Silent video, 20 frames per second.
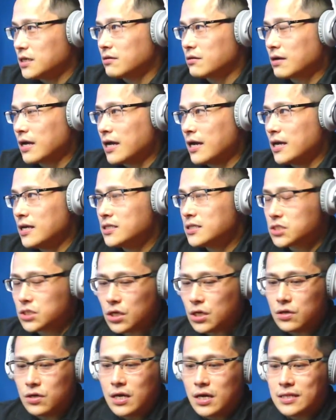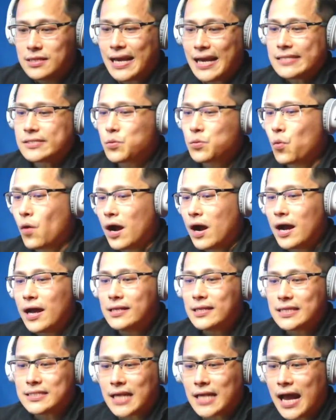Okay, so that's
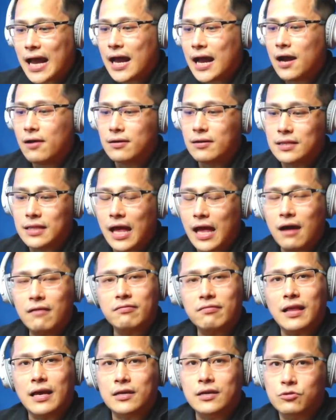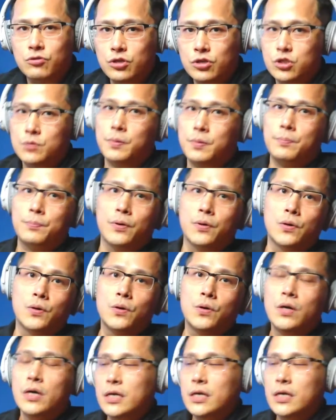how a lot of like rich people